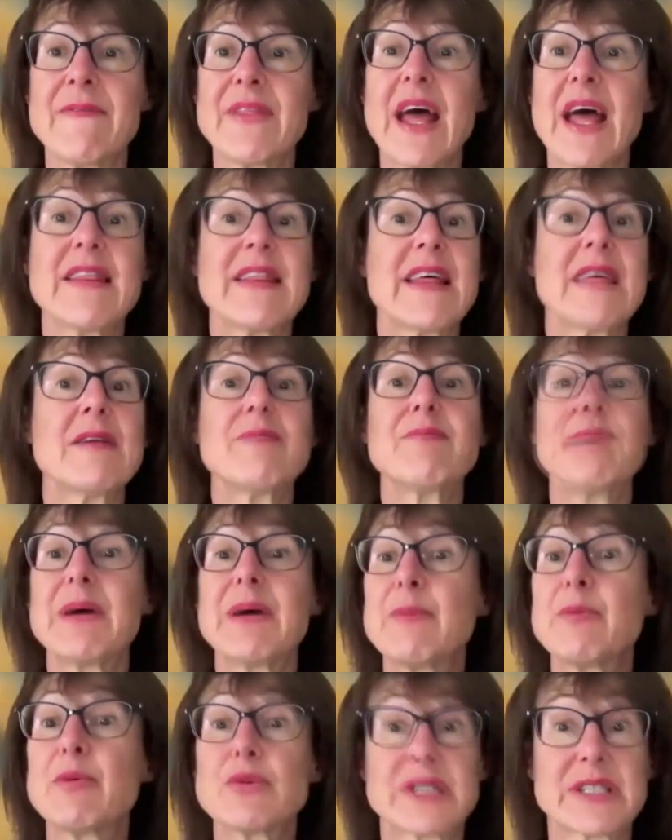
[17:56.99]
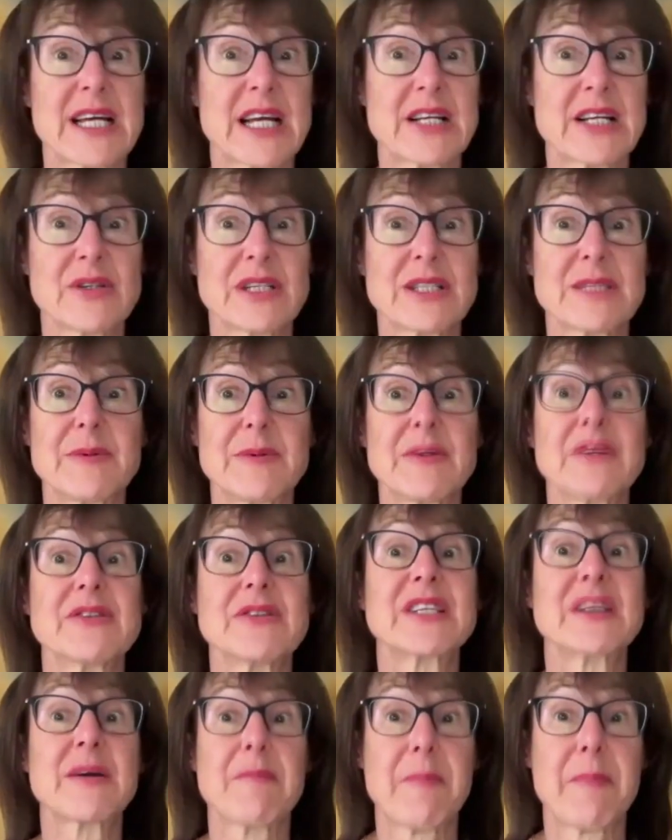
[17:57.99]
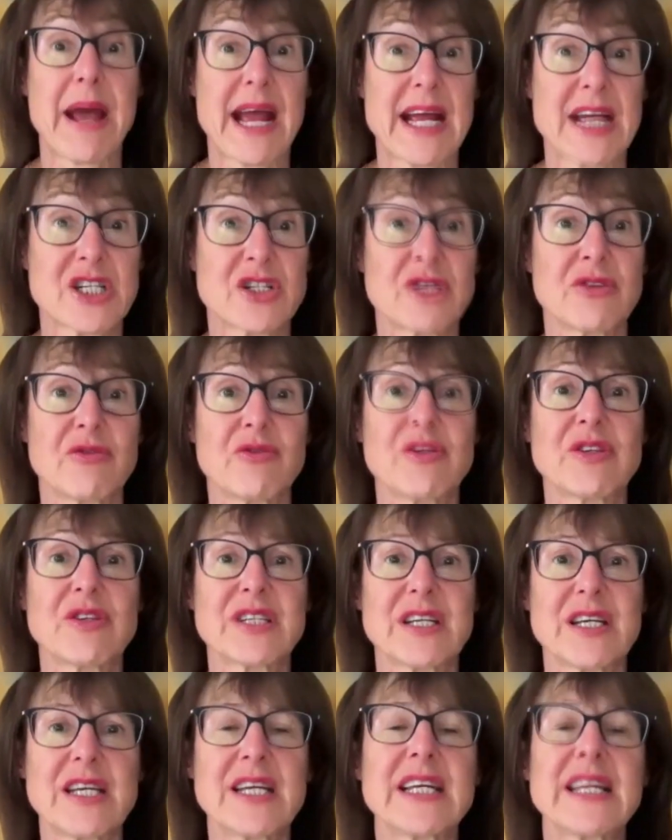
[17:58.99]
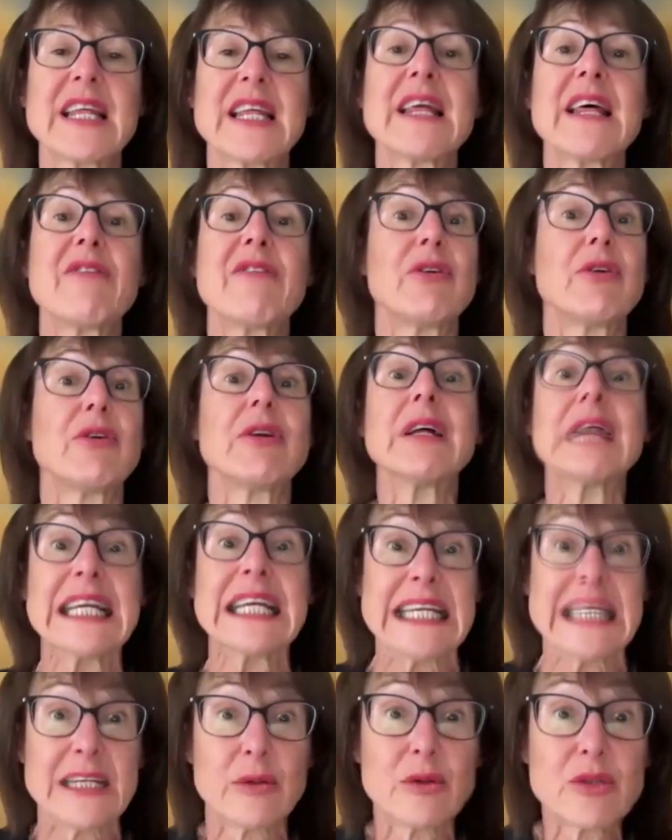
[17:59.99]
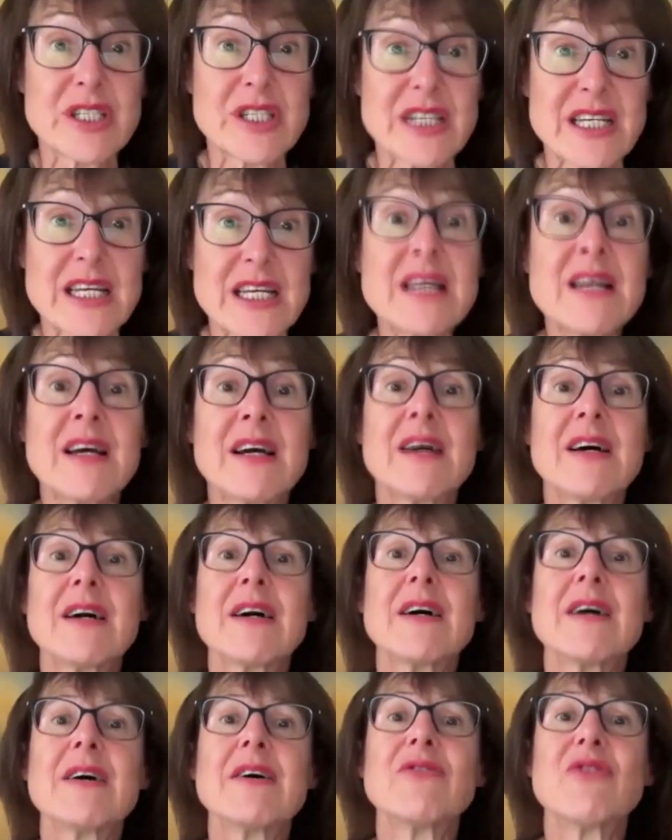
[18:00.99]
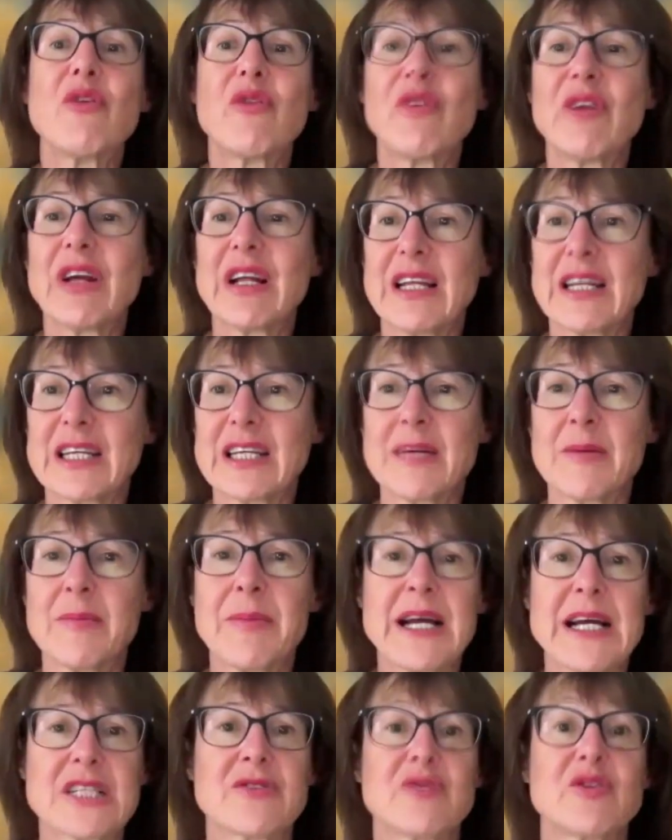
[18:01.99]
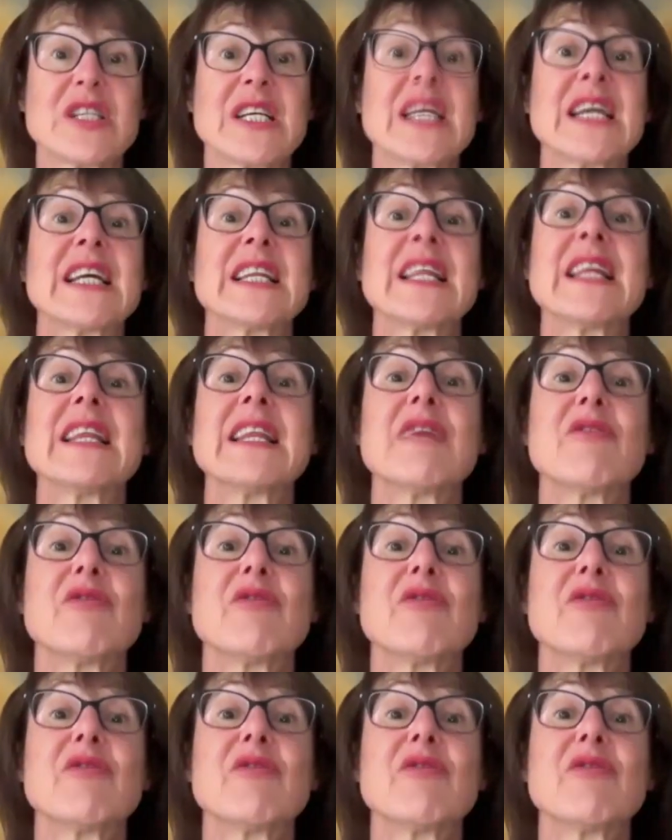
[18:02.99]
And then people start to experience compassion fatigue, and then they feel guilty for feeling compassion fatigue, and then they